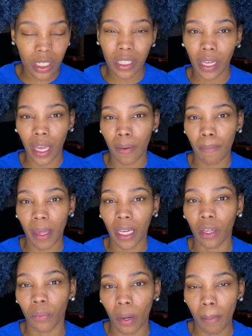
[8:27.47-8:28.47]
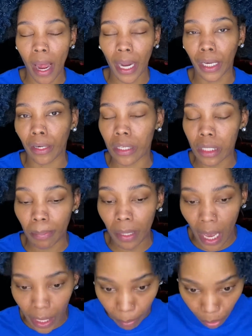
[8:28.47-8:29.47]
to kind of make it where my hair is
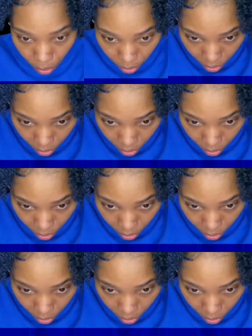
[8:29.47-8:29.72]
pliable.